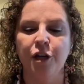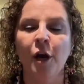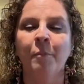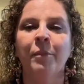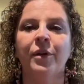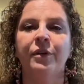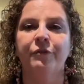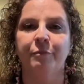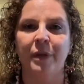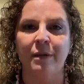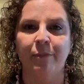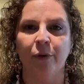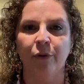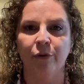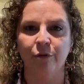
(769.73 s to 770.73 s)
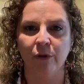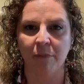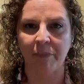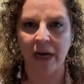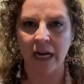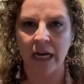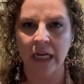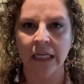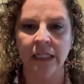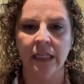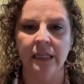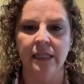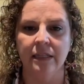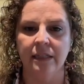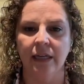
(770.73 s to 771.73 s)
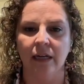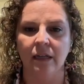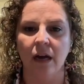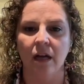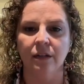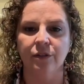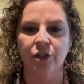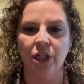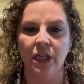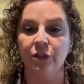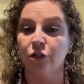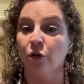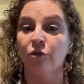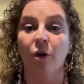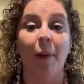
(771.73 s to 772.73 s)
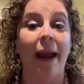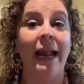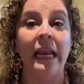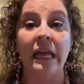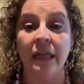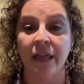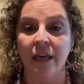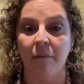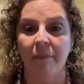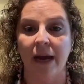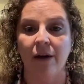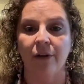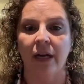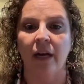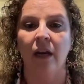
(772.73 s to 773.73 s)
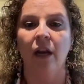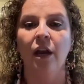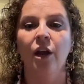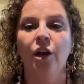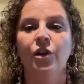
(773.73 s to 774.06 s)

number of people who are behind in this technology and don't know anything about it.